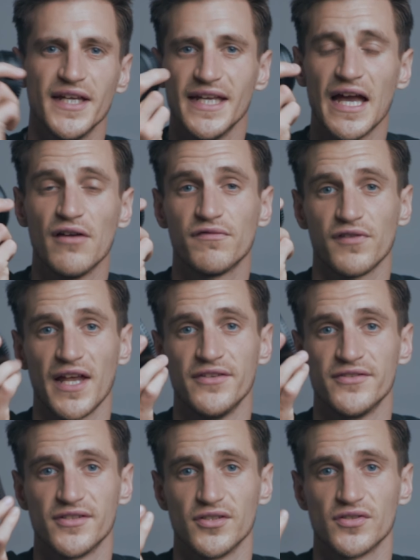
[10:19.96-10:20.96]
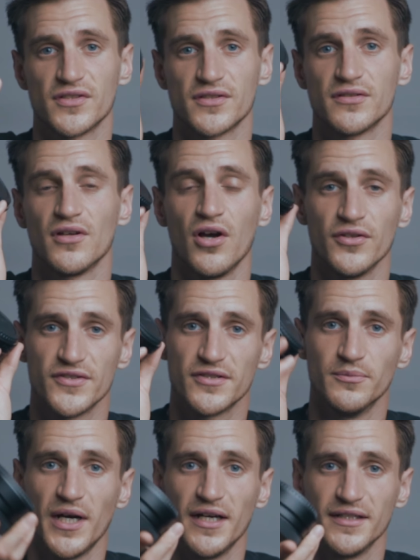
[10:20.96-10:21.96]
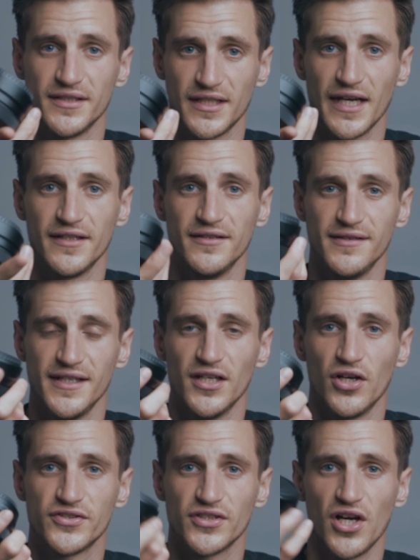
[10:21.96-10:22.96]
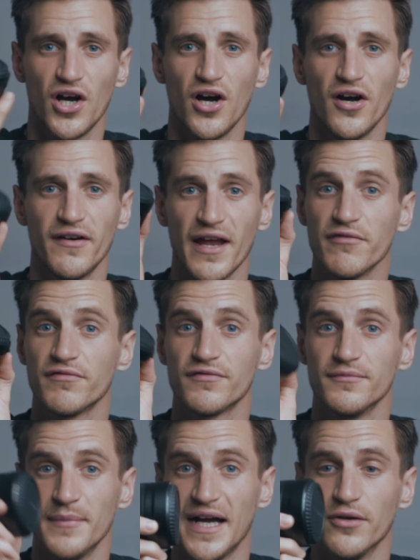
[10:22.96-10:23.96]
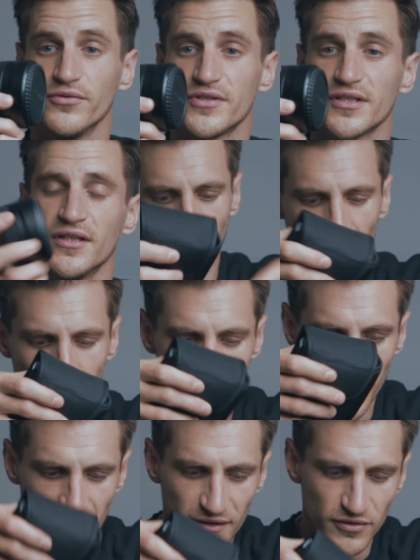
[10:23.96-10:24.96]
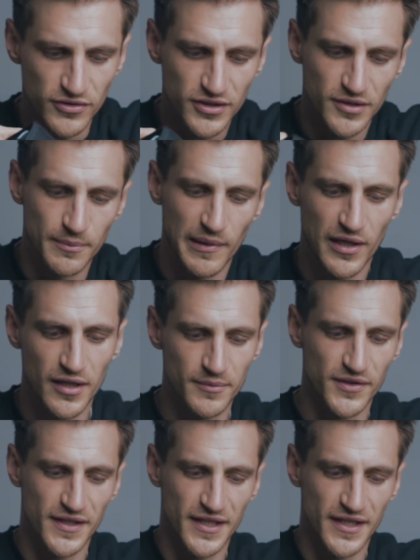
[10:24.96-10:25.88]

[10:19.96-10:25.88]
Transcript: EF lenses onto my Canon EOS RF mount. And I've made a little compartment